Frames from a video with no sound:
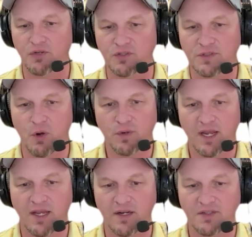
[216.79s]
smoke
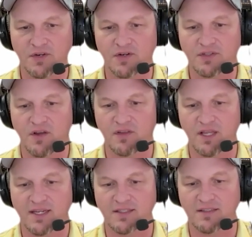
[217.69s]
canisters on the
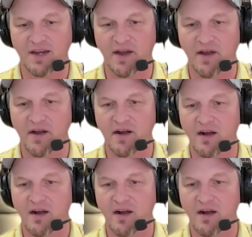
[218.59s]
legs there.